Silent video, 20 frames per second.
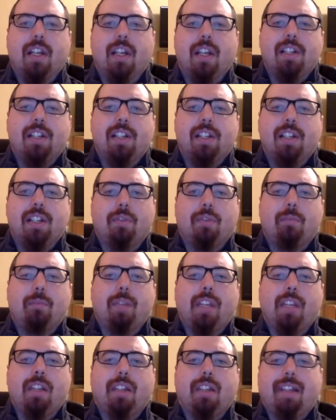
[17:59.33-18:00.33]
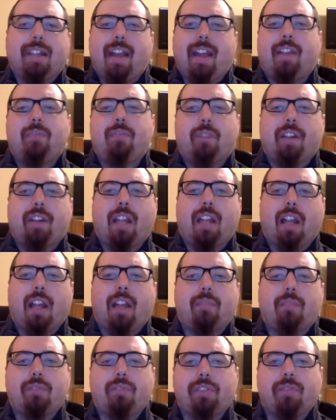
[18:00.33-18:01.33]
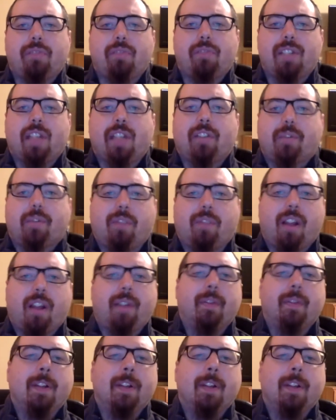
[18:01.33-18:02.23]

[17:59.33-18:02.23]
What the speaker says: So it would be then when God would send the flood.